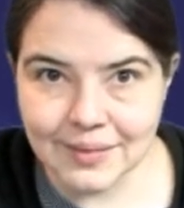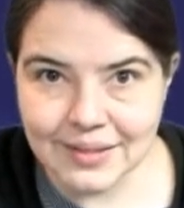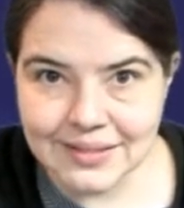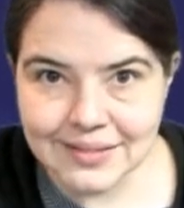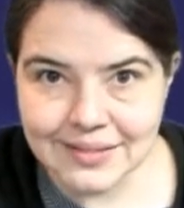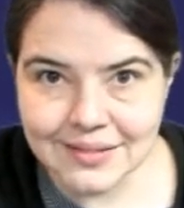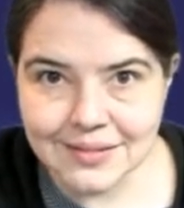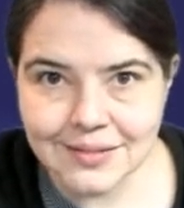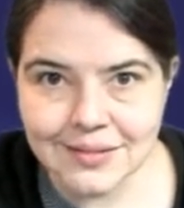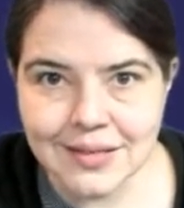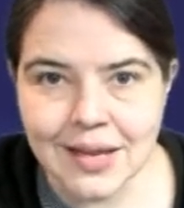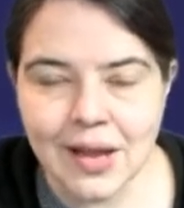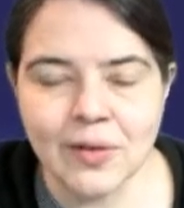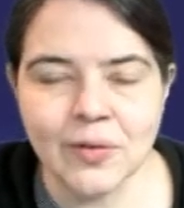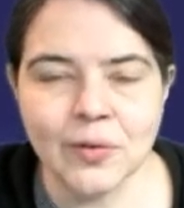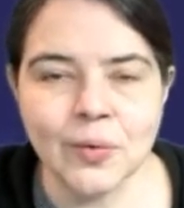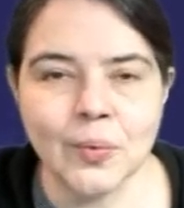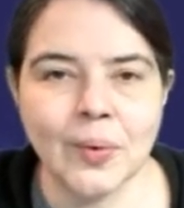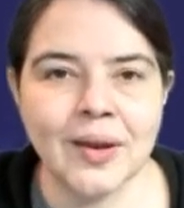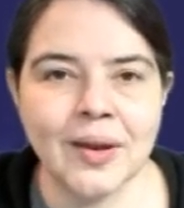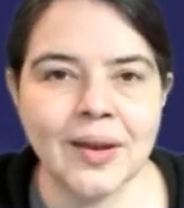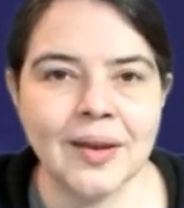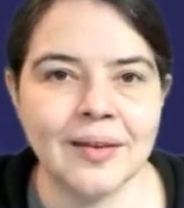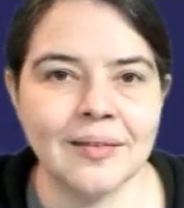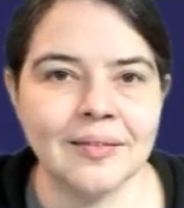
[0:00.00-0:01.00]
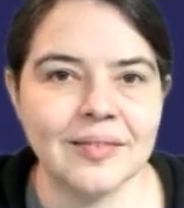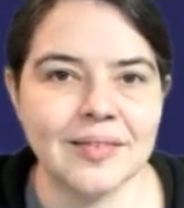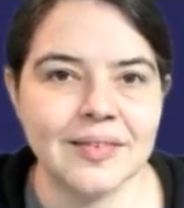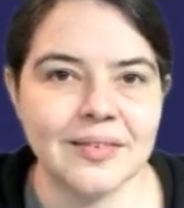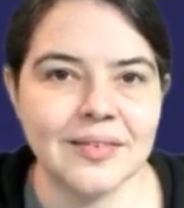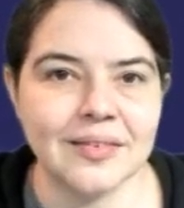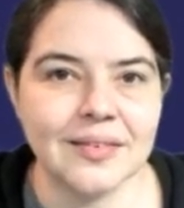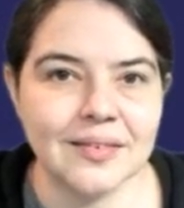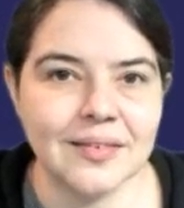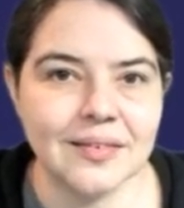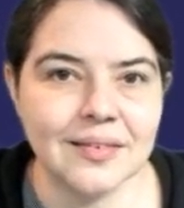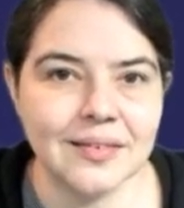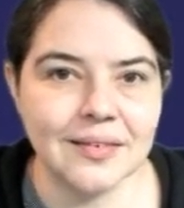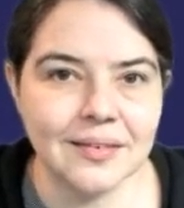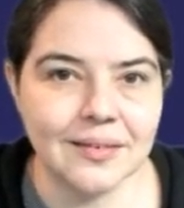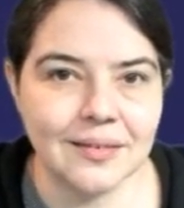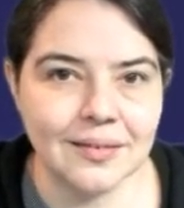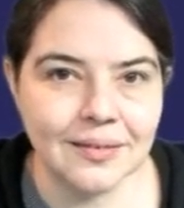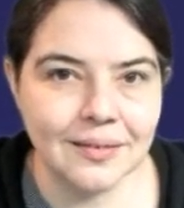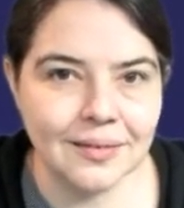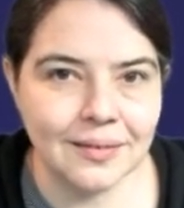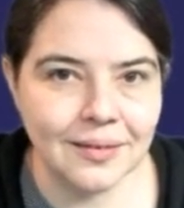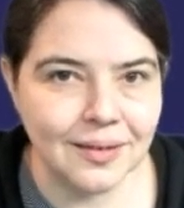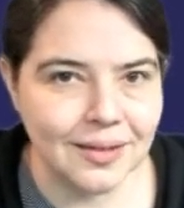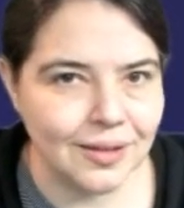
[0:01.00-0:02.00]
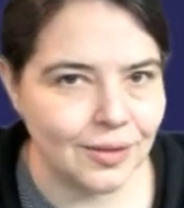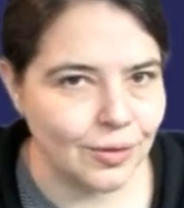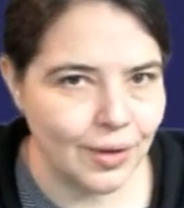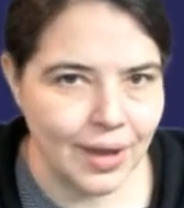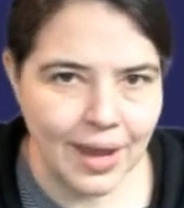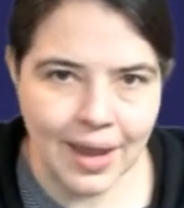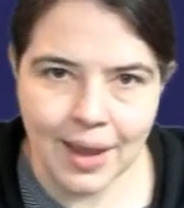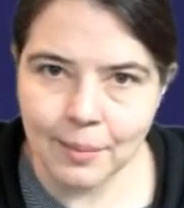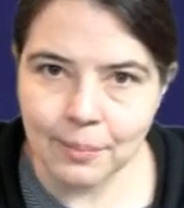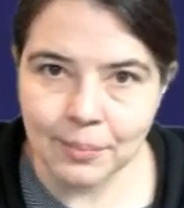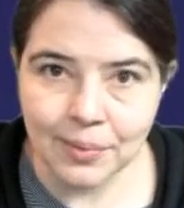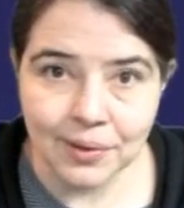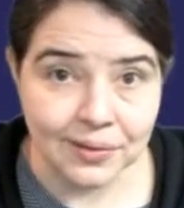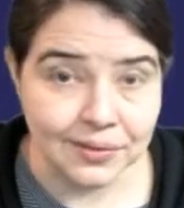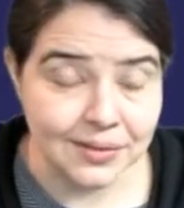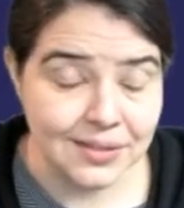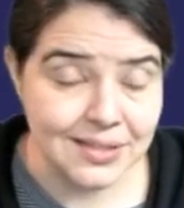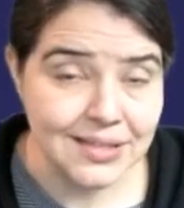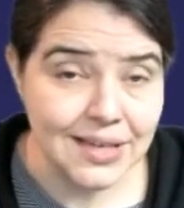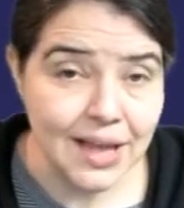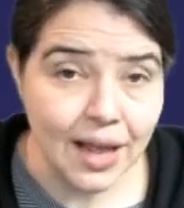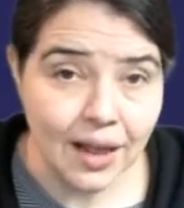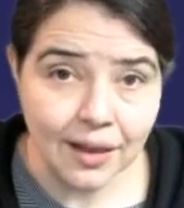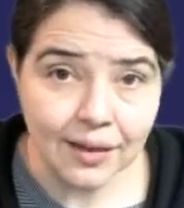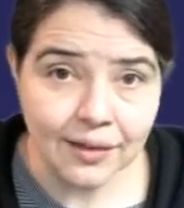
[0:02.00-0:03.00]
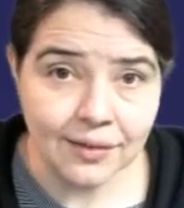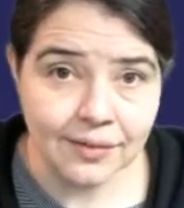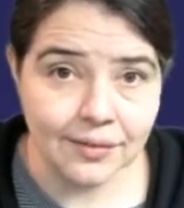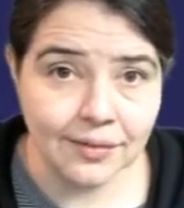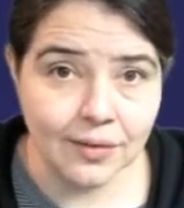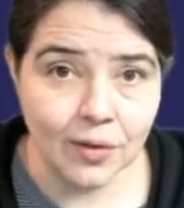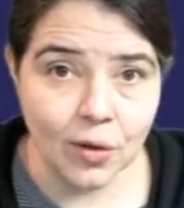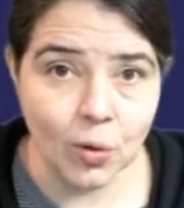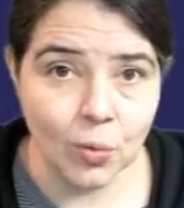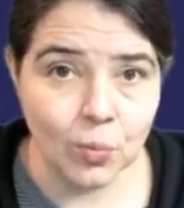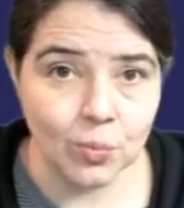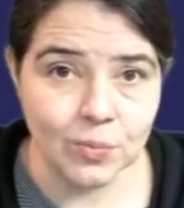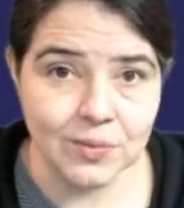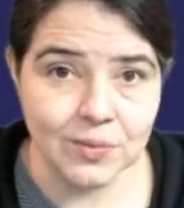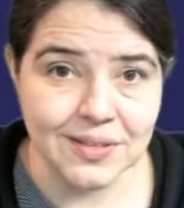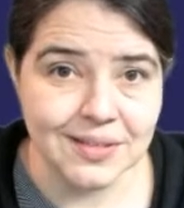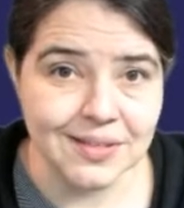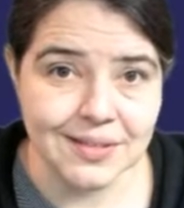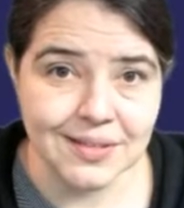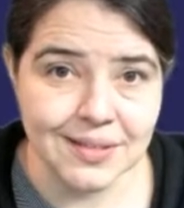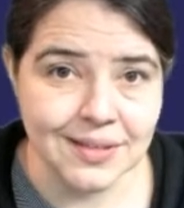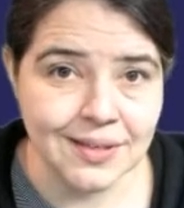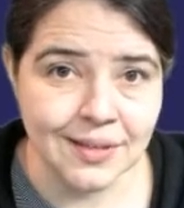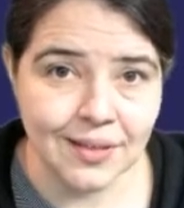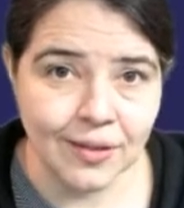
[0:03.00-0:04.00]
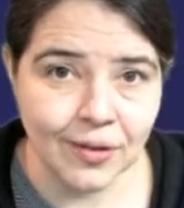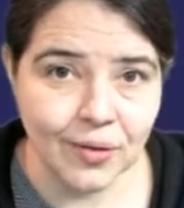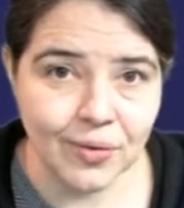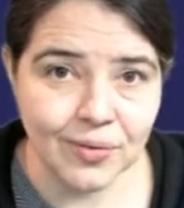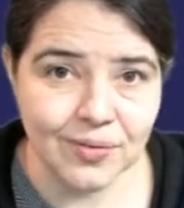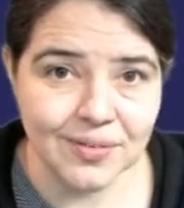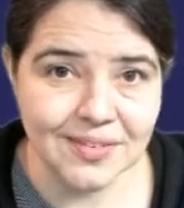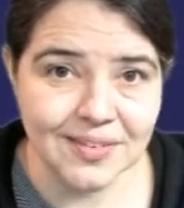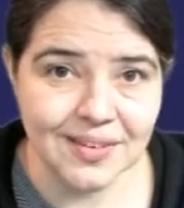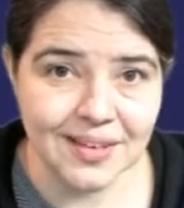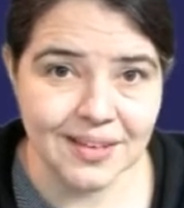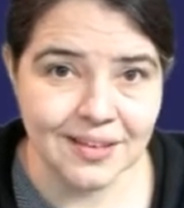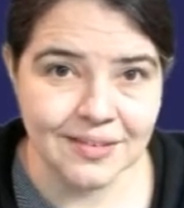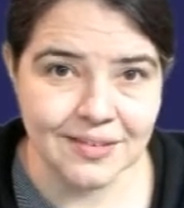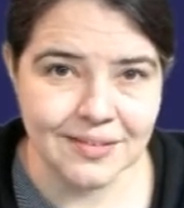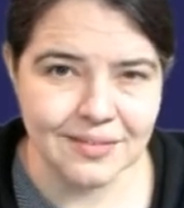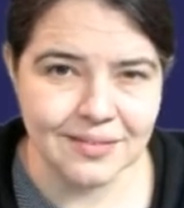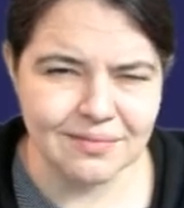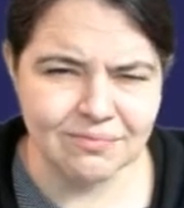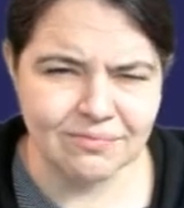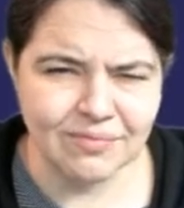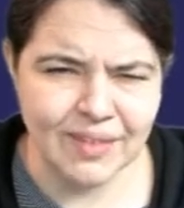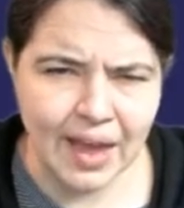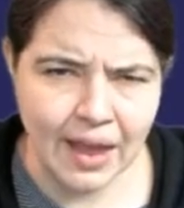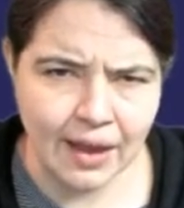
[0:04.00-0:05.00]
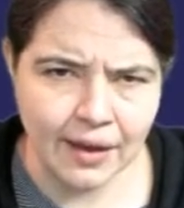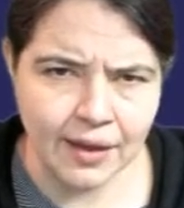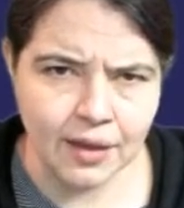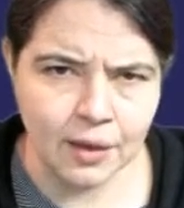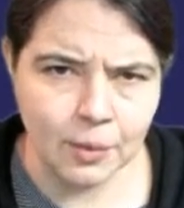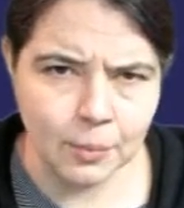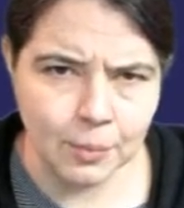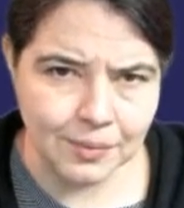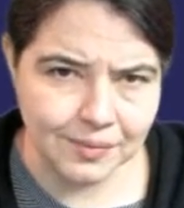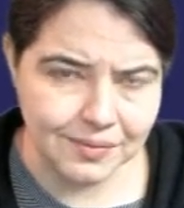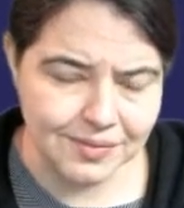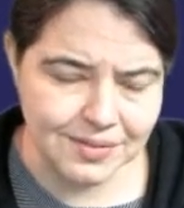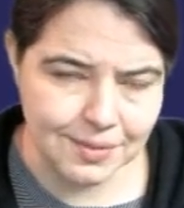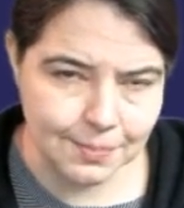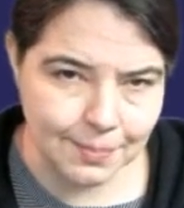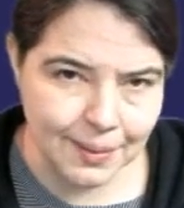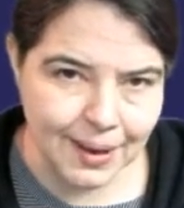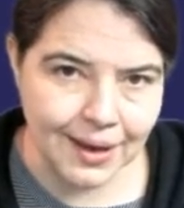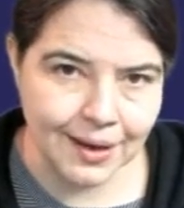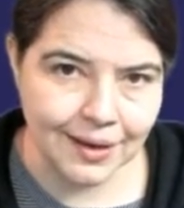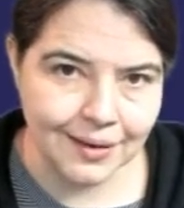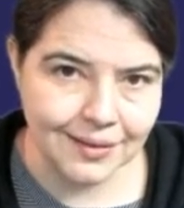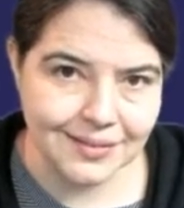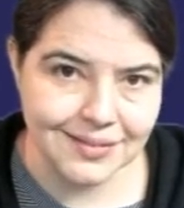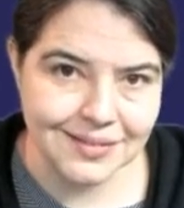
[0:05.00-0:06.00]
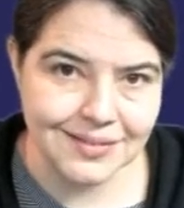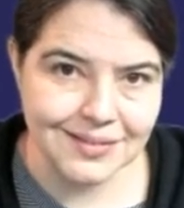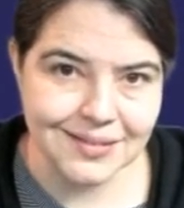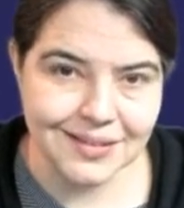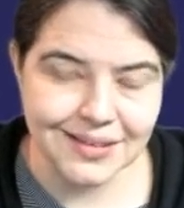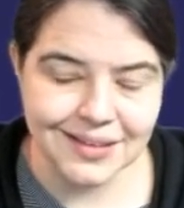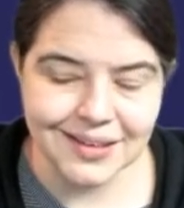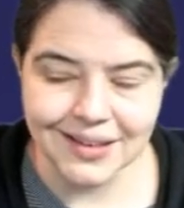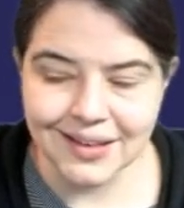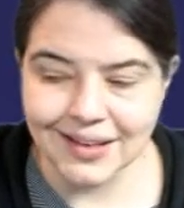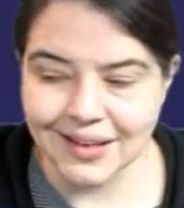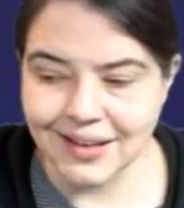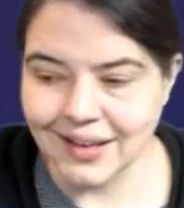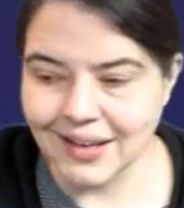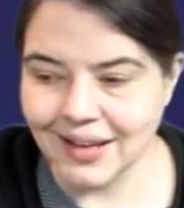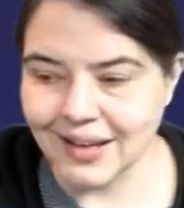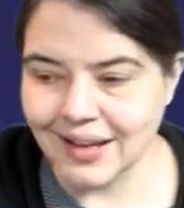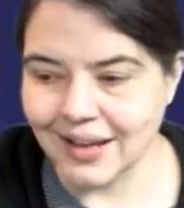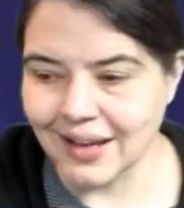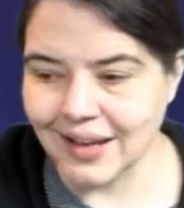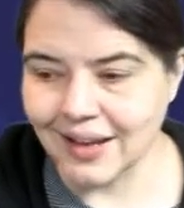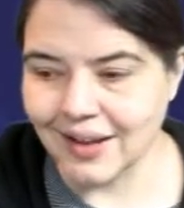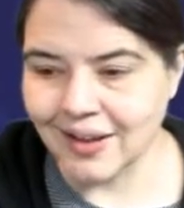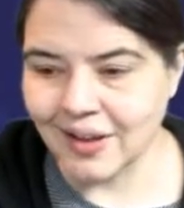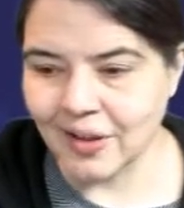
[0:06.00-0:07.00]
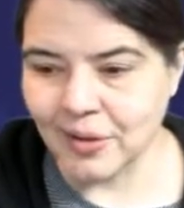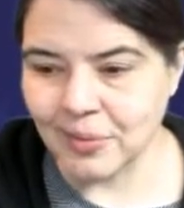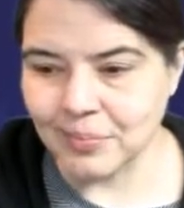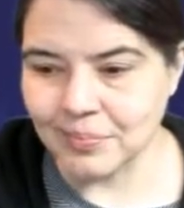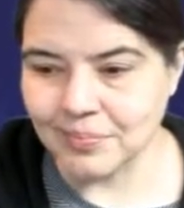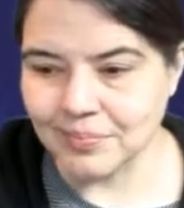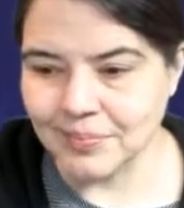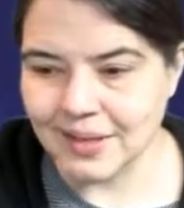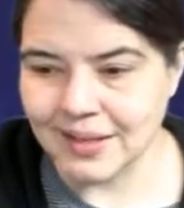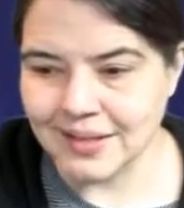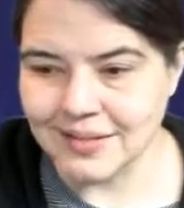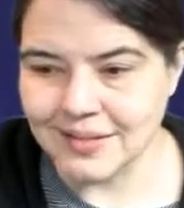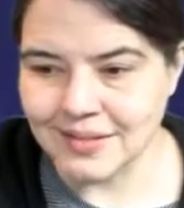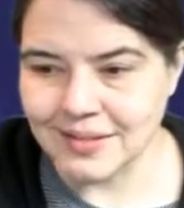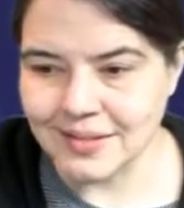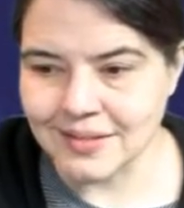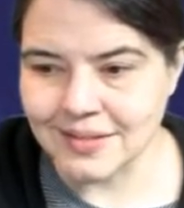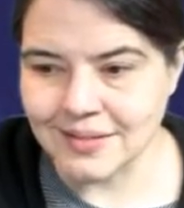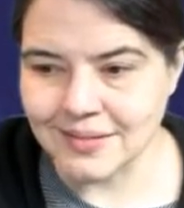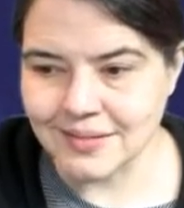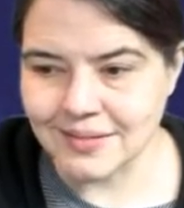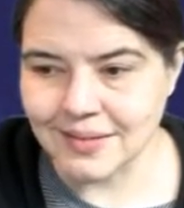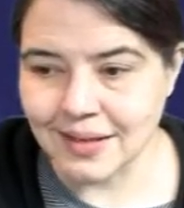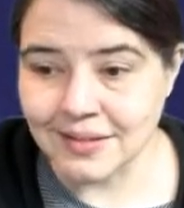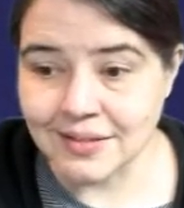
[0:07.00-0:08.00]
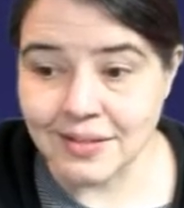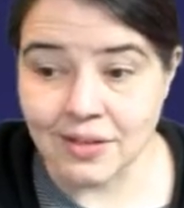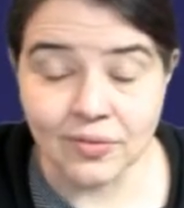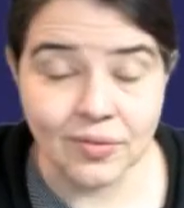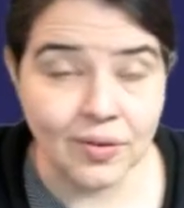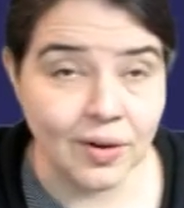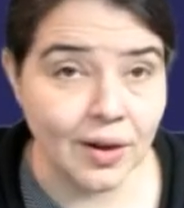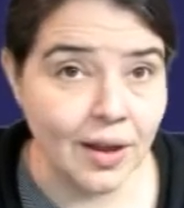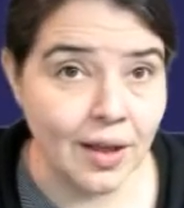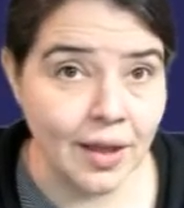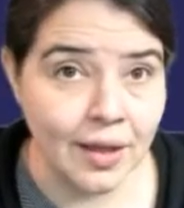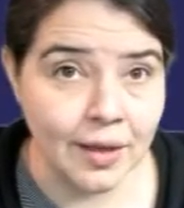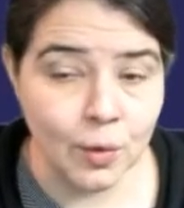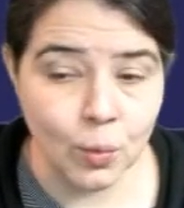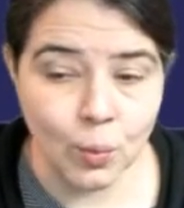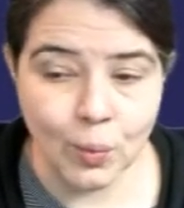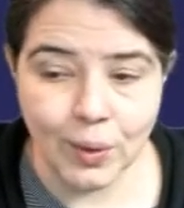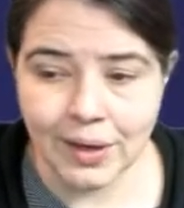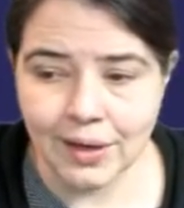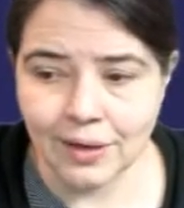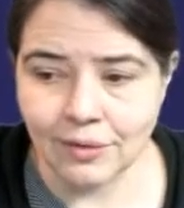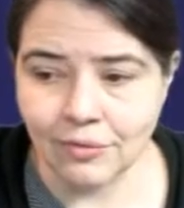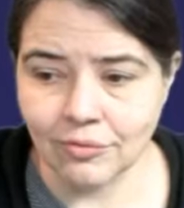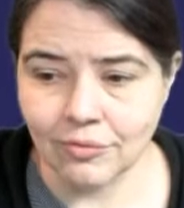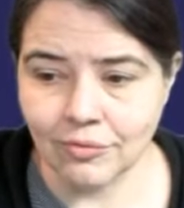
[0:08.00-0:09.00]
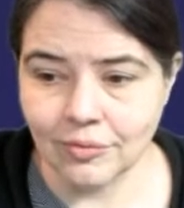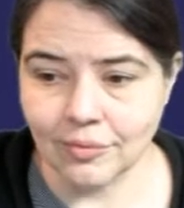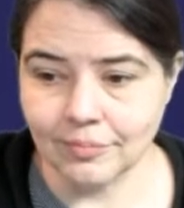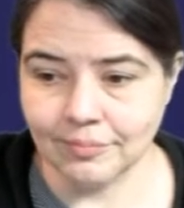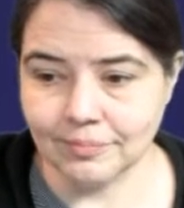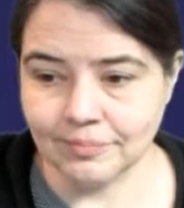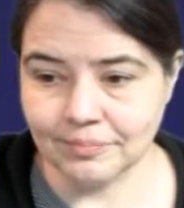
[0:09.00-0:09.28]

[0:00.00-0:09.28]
sound waves, you can't build a telescope see those because vacuum of space. Um, it's just a different kind of wave.